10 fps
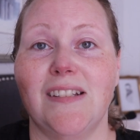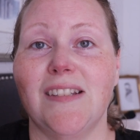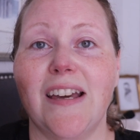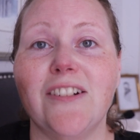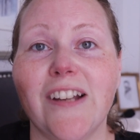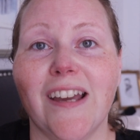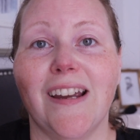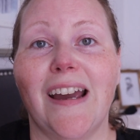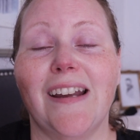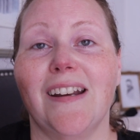It's
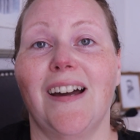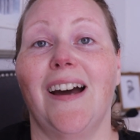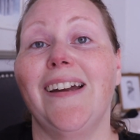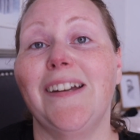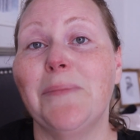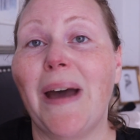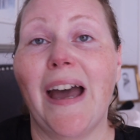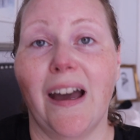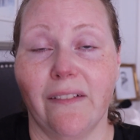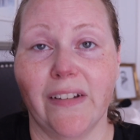Saturday and I am
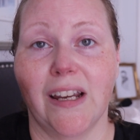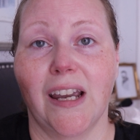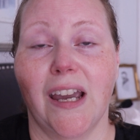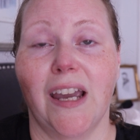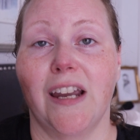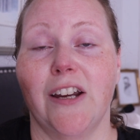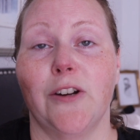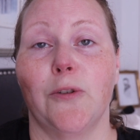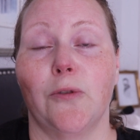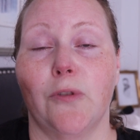having a
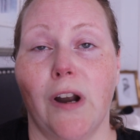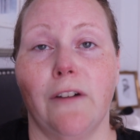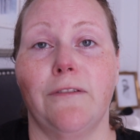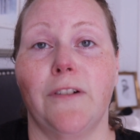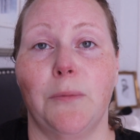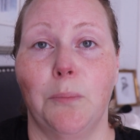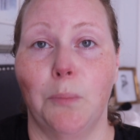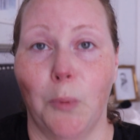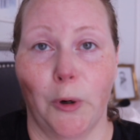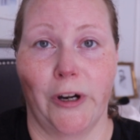rough
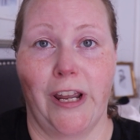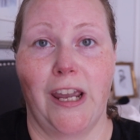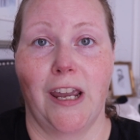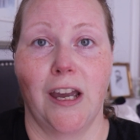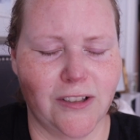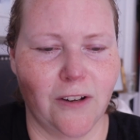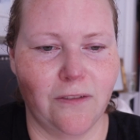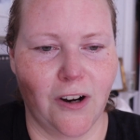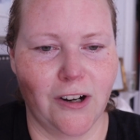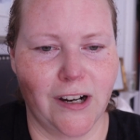morning. So
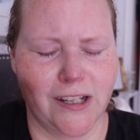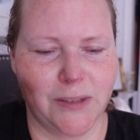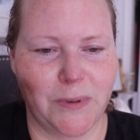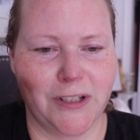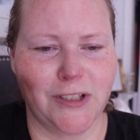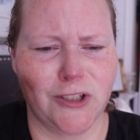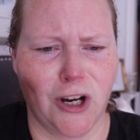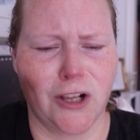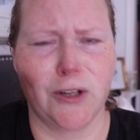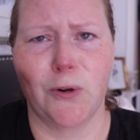far, I experienced a
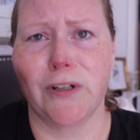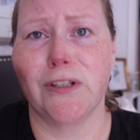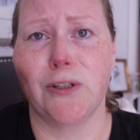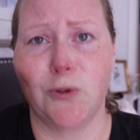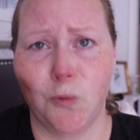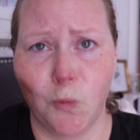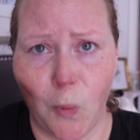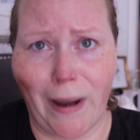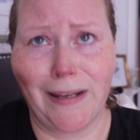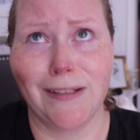Charlie horse
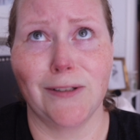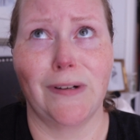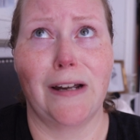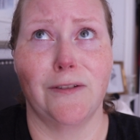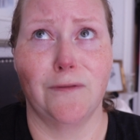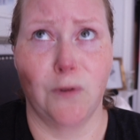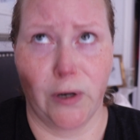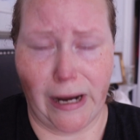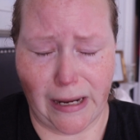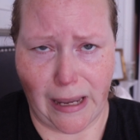twice around
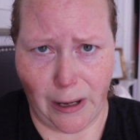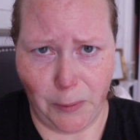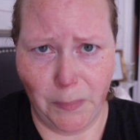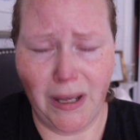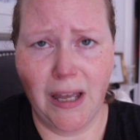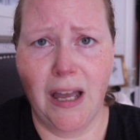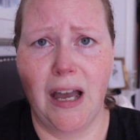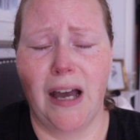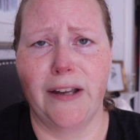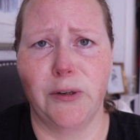4 a.m.
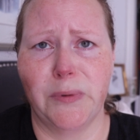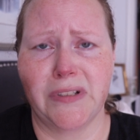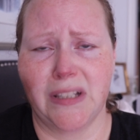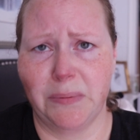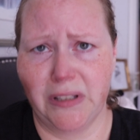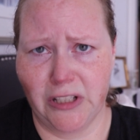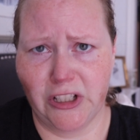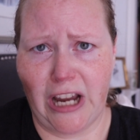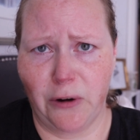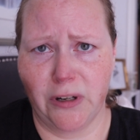I almost slipped in the
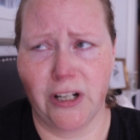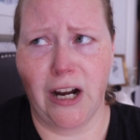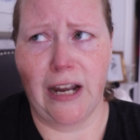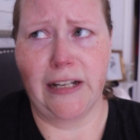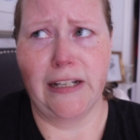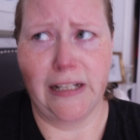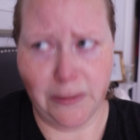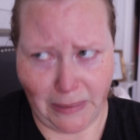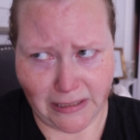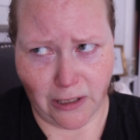shower, I nicked
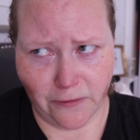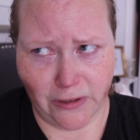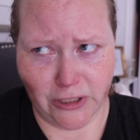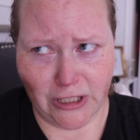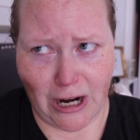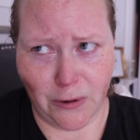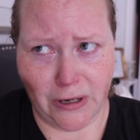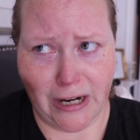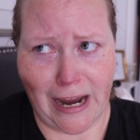myself in the shower,